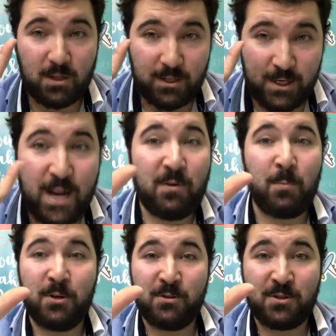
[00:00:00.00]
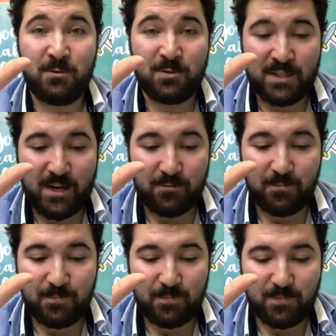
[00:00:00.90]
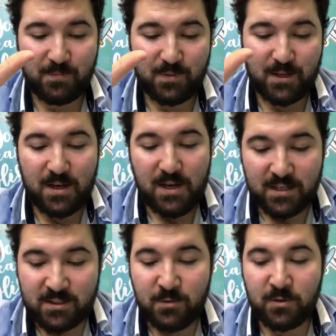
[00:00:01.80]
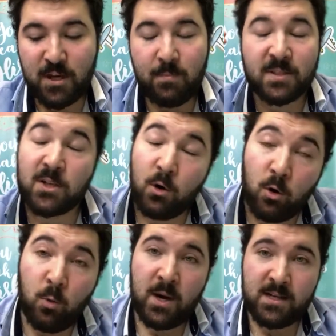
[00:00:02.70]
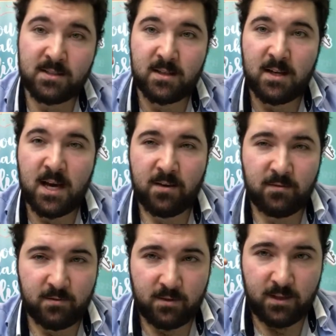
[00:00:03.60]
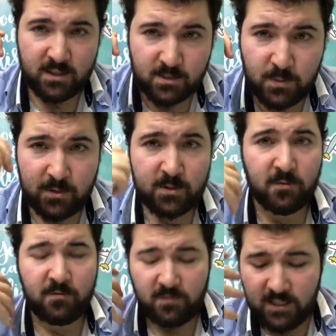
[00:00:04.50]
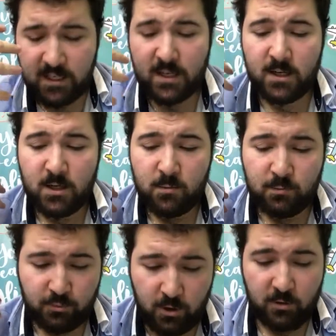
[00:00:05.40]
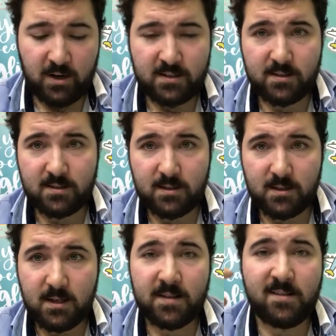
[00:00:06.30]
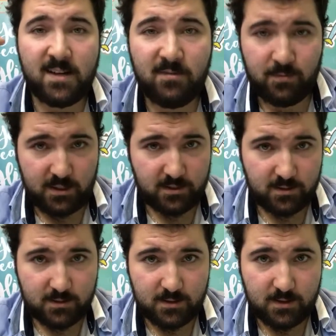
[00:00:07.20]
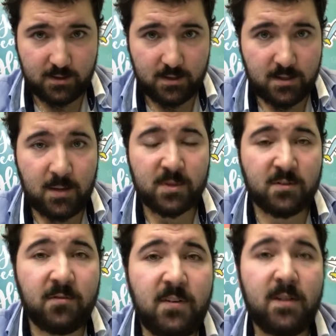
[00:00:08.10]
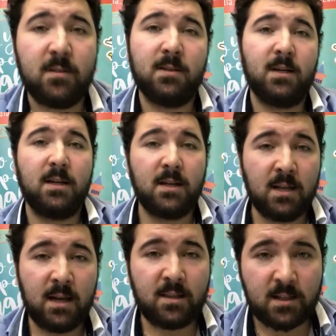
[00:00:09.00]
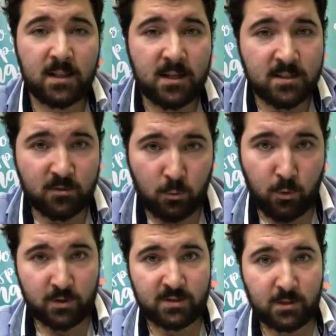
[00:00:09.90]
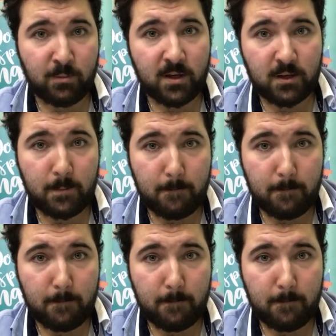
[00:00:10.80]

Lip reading: Never put your student down. A student must always have the experience of feeling progress, achievement. They must feel like the class is worth something.